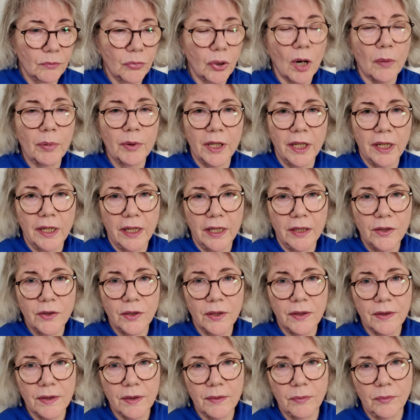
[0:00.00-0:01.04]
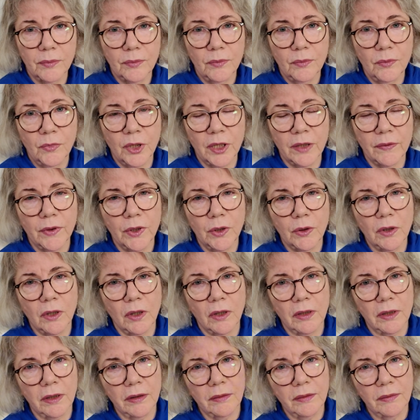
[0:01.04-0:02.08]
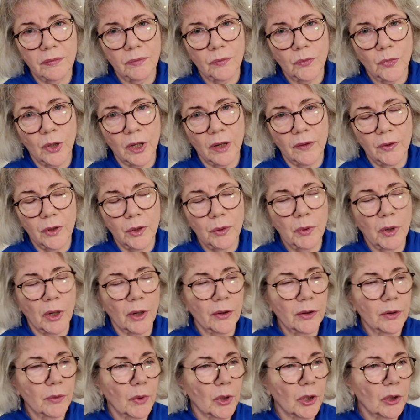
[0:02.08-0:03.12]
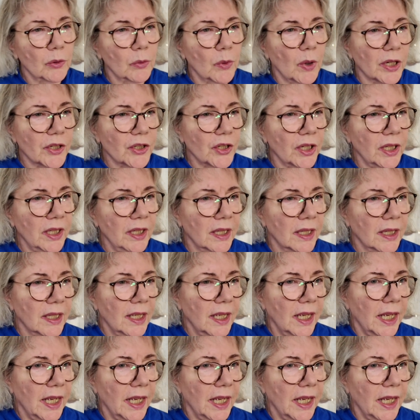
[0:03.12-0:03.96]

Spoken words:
property agents, whatever you call it, wherever you are in the world watching,